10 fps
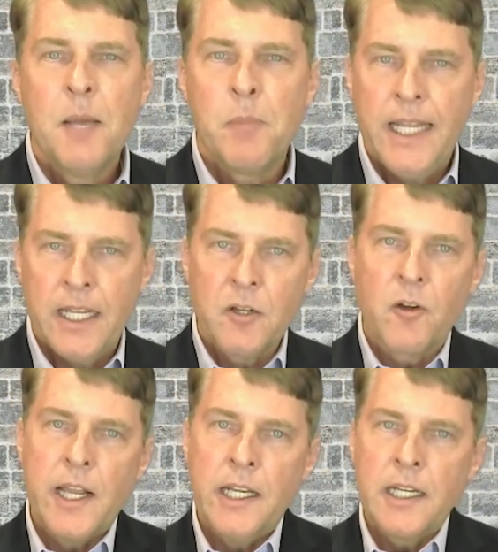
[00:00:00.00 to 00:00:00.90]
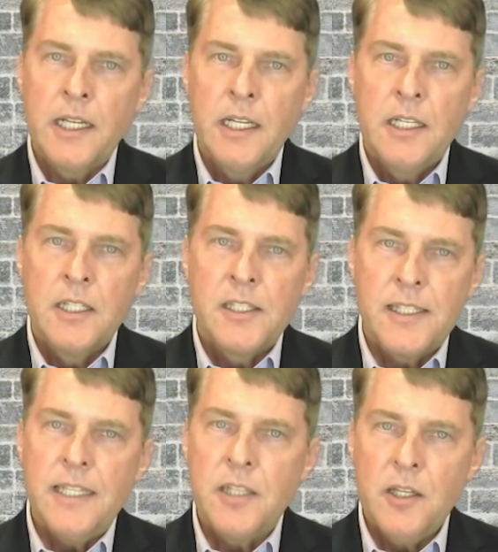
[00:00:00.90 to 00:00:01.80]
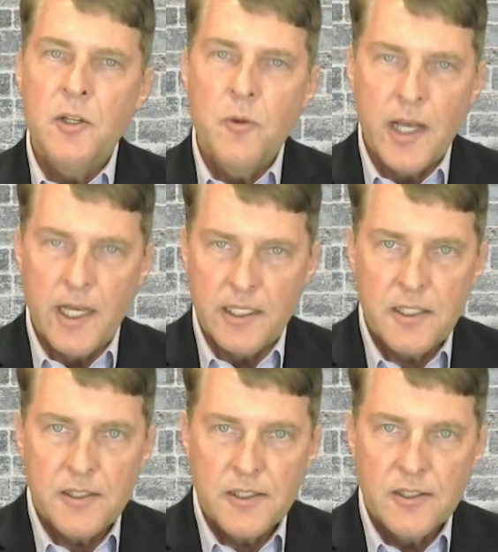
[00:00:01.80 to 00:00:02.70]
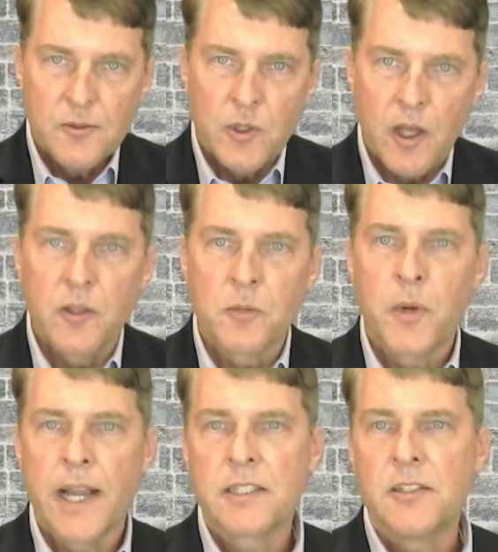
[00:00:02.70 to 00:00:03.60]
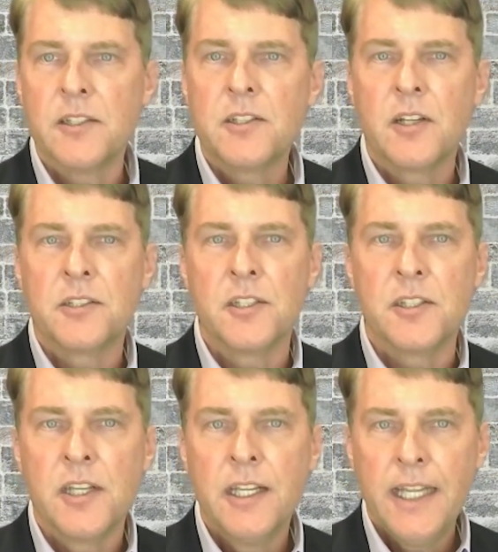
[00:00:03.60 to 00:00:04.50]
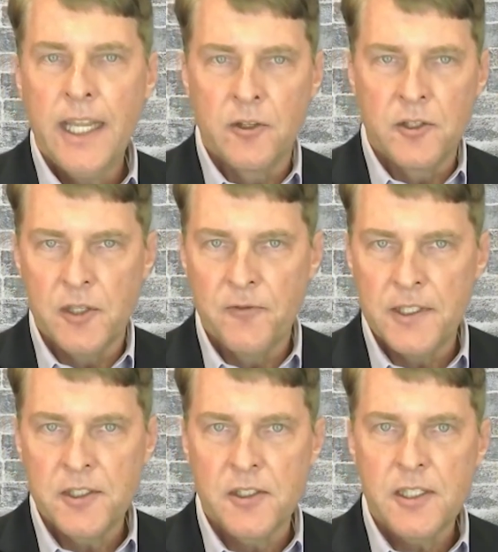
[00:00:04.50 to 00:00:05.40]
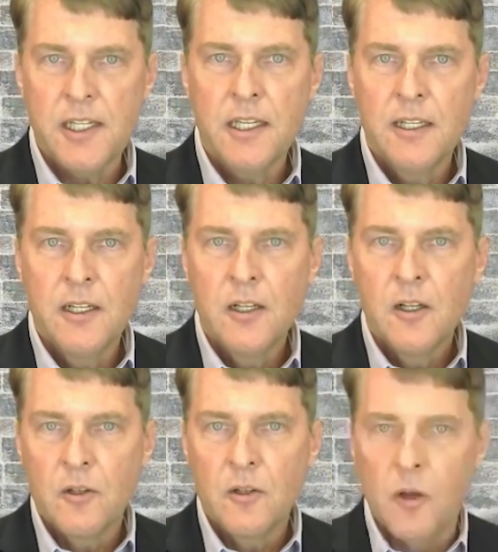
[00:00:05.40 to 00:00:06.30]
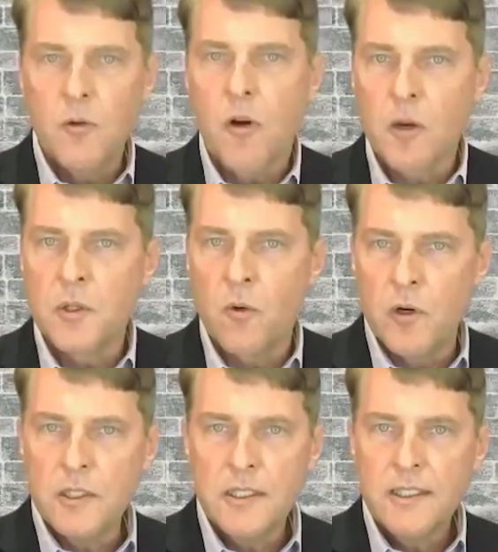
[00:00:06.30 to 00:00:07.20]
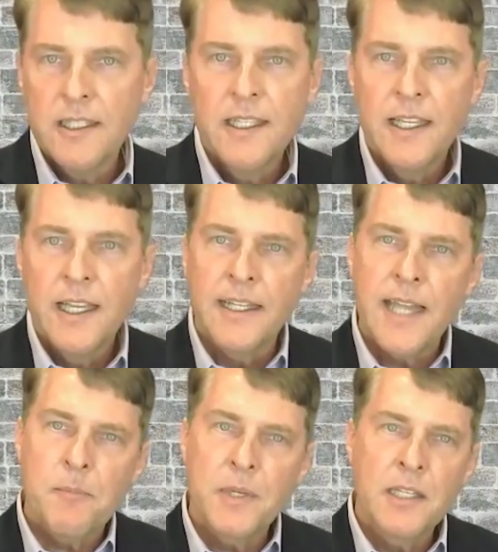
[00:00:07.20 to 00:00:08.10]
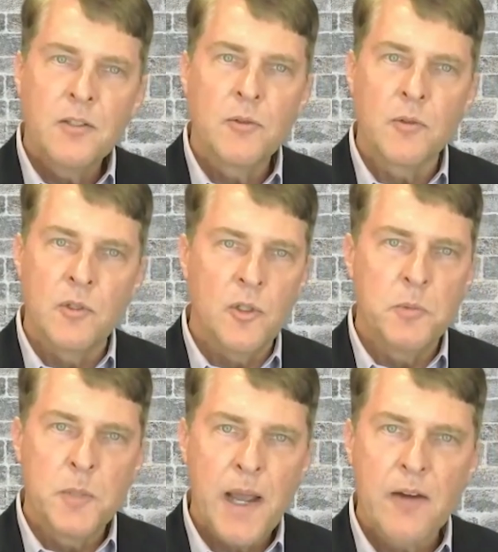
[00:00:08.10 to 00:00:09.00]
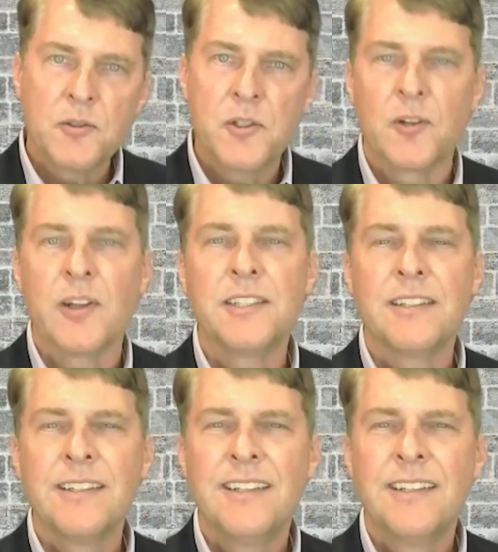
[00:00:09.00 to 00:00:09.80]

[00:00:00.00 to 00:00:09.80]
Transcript: By integrating CCUS with other practices such as energy efficiency, low carbon oil, and tapping into renewable power generation,